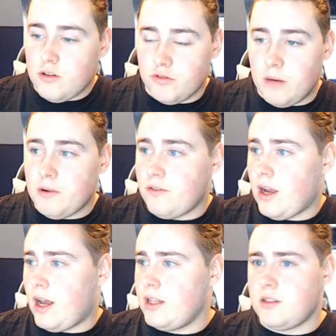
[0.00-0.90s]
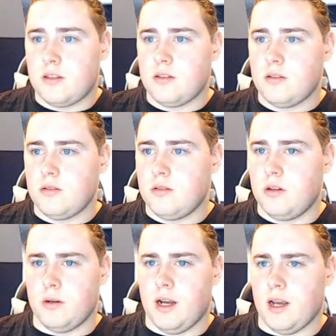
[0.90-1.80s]
Realm of Gods... Oh
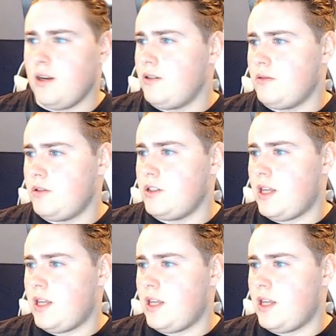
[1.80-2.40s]
god, what just